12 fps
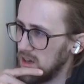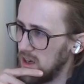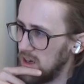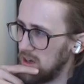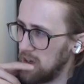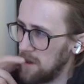
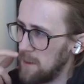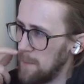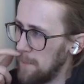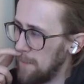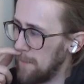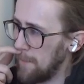uh
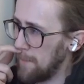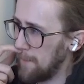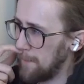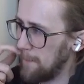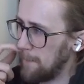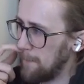
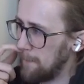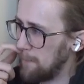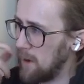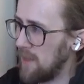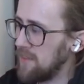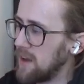
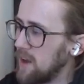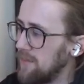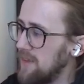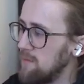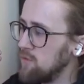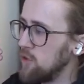but i think
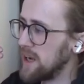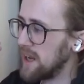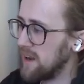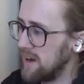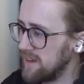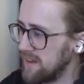like them
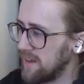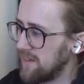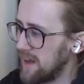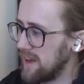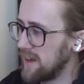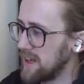realizing
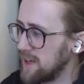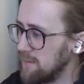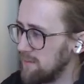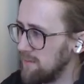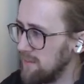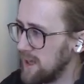that like
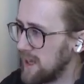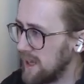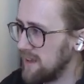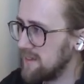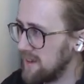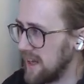you your
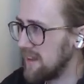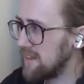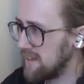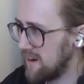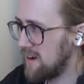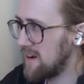kids need
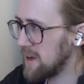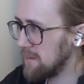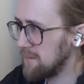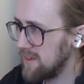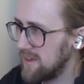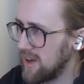
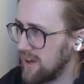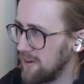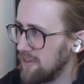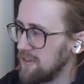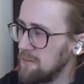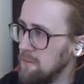time
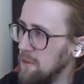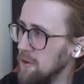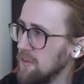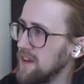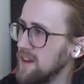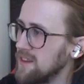to, to
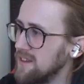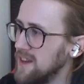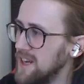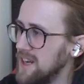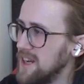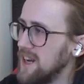mourn this
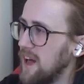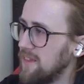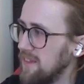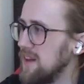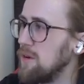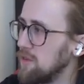I
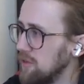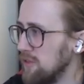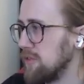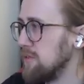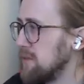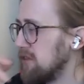think that was
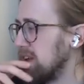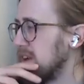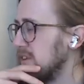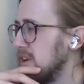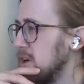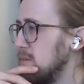also a
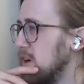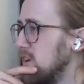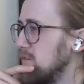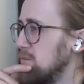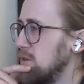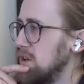mistake on her
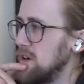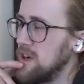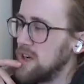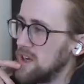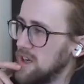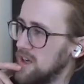behalf. But
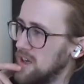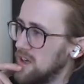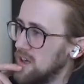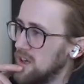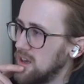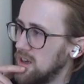
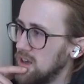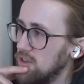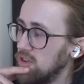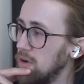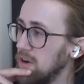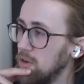
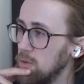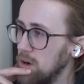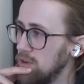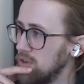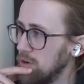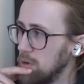Zoe as
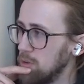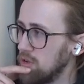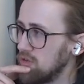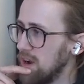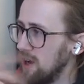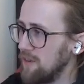well. Zoe
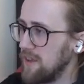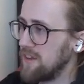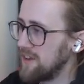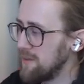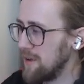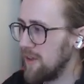was great. I love
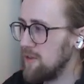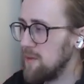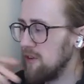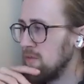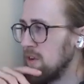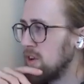that scene where they were
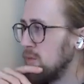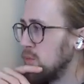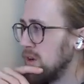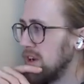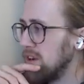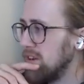both
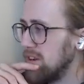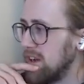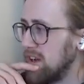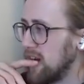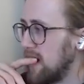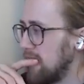smoking weed,
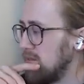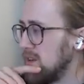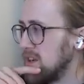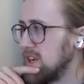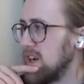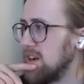uh,
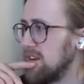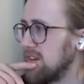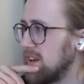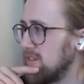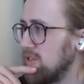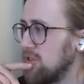having a chat,
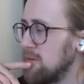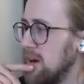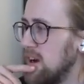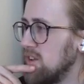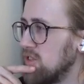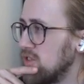and talking
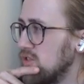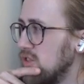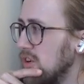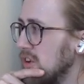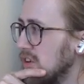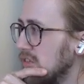about how
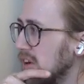strong and